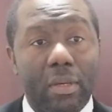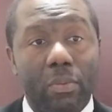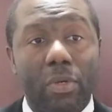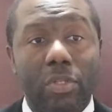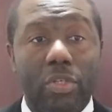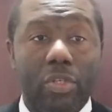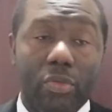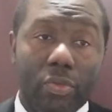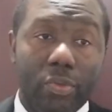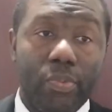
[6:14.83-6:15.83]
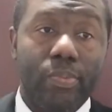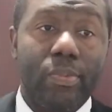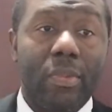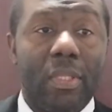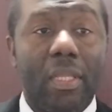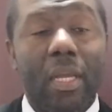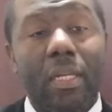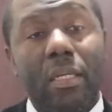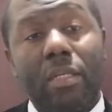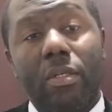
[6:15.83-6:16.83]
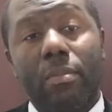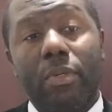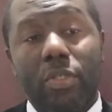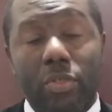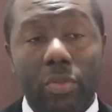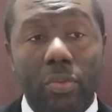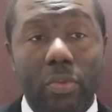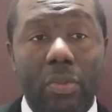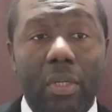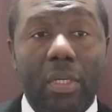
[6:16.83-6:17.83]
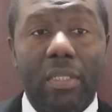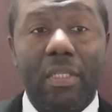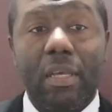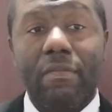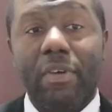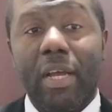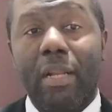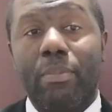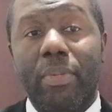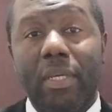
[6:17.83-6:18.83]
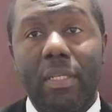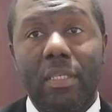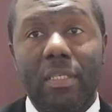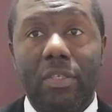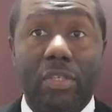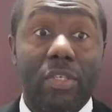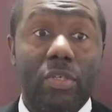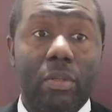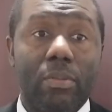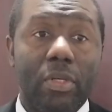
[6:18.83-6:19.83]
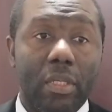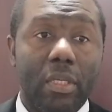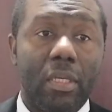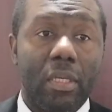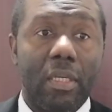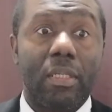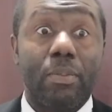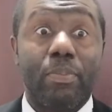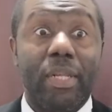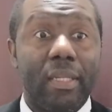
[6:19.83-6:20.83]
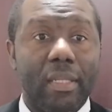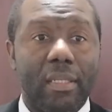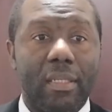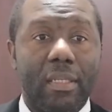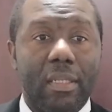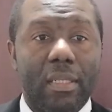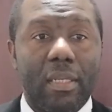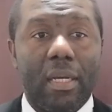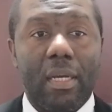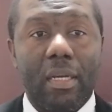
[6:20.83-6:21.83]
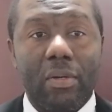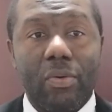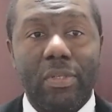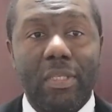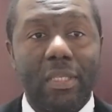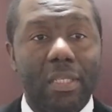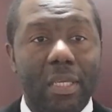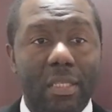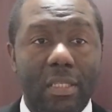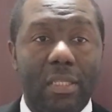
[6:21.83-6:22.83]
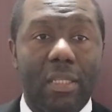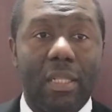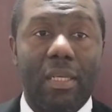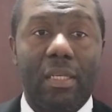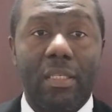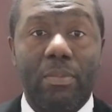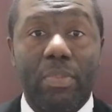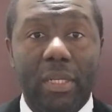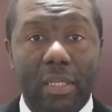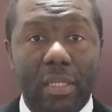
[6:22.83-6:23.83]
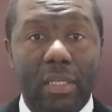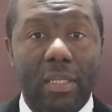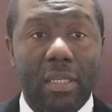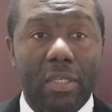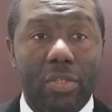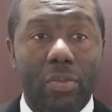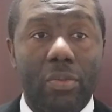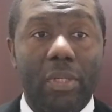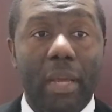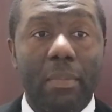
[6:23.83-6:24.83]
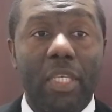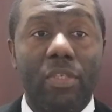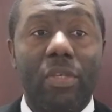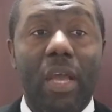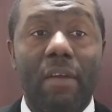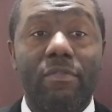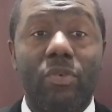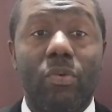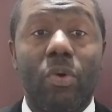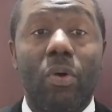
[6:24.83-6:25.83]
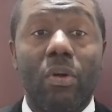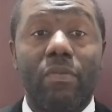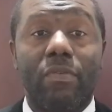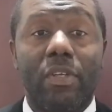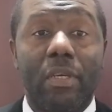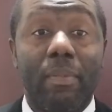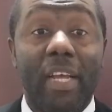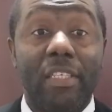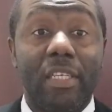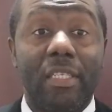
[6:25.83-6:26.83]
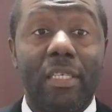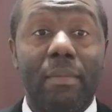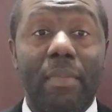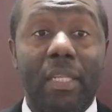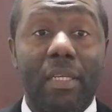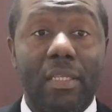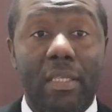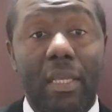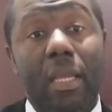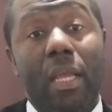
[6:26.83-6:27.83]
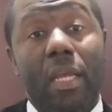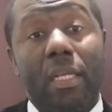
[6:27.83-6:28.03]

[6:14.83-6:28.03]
what you should do. Then number two, several bleeding. You see somebody is bleeding, consistently is bleeding, so that means you have to call for the emergency immediately.